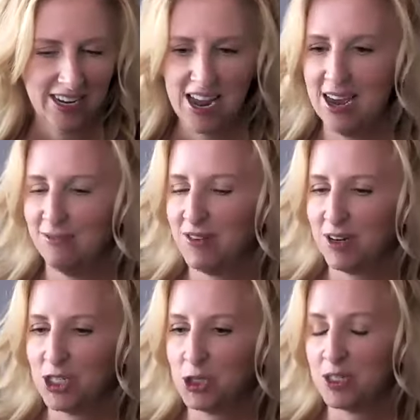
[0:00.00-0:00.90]
I have a
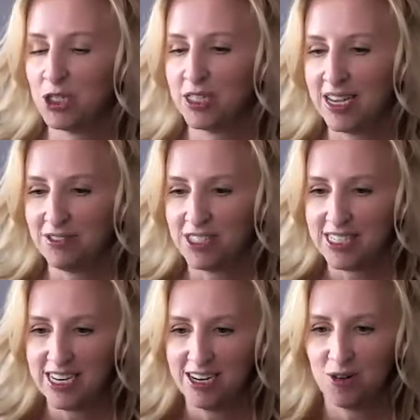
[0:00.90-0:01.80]
very special guest
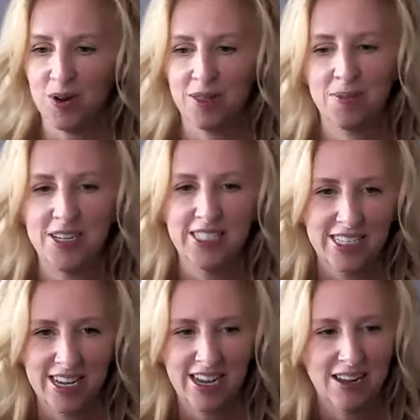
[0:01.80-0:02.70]
here with me
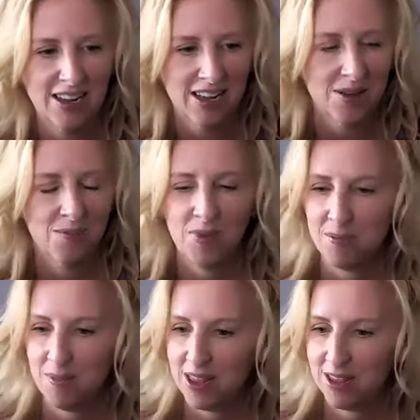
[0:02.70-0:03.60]
today, my
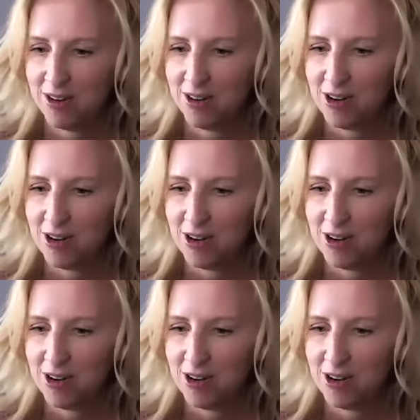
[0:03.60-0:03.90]
mother.